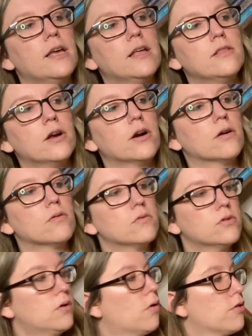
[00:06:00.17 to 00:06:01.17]
and their
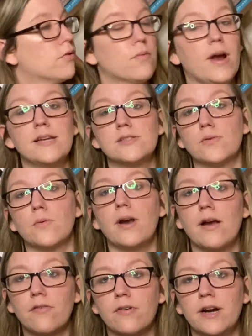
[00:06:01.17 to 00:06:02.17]
race or
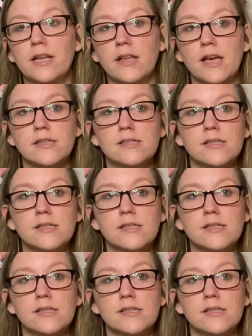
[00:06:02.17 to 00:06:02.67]
whatever in this,